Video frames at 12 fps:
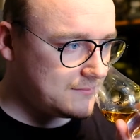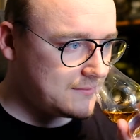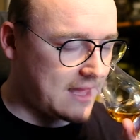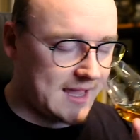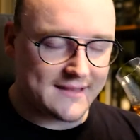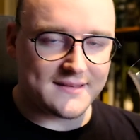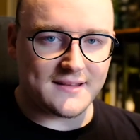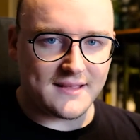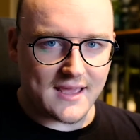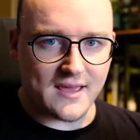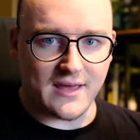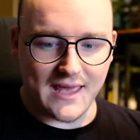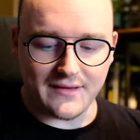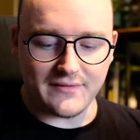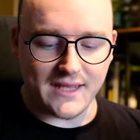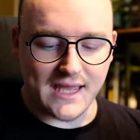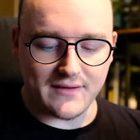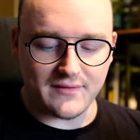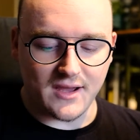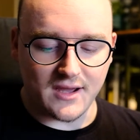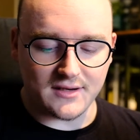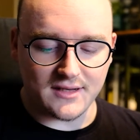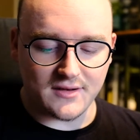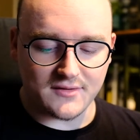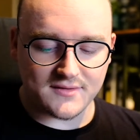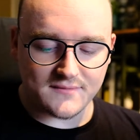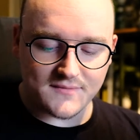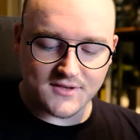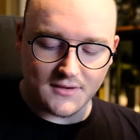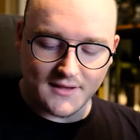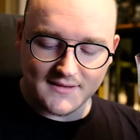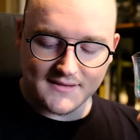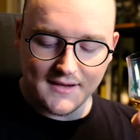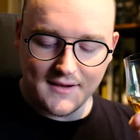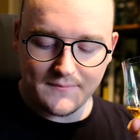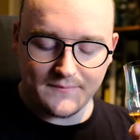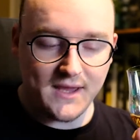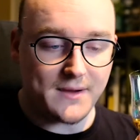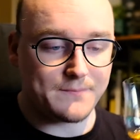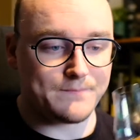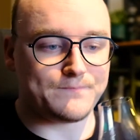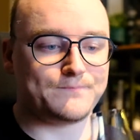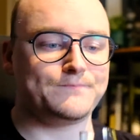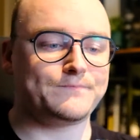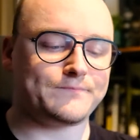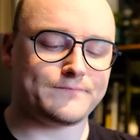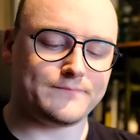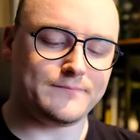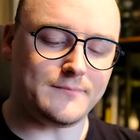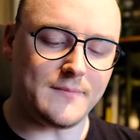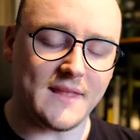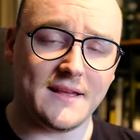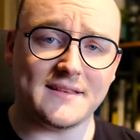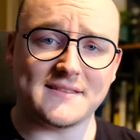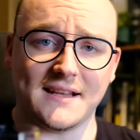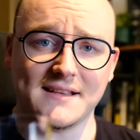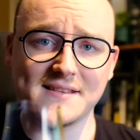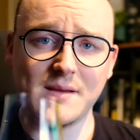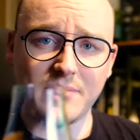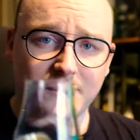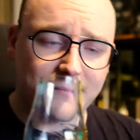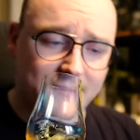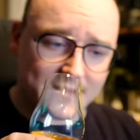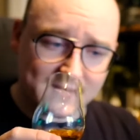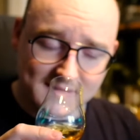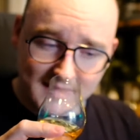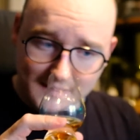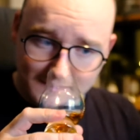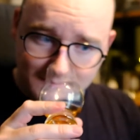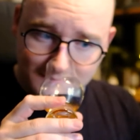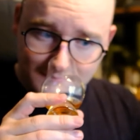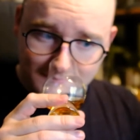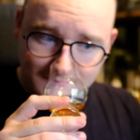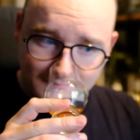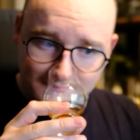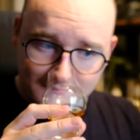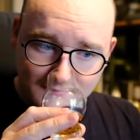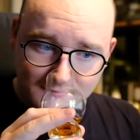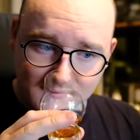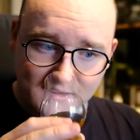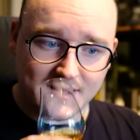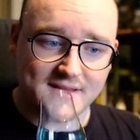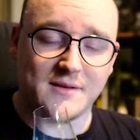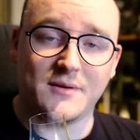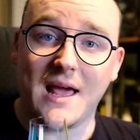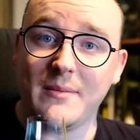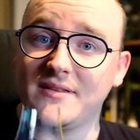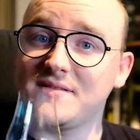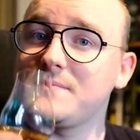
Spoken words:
And a heavy honey note. So let's take a sip and see. Let's see what happens.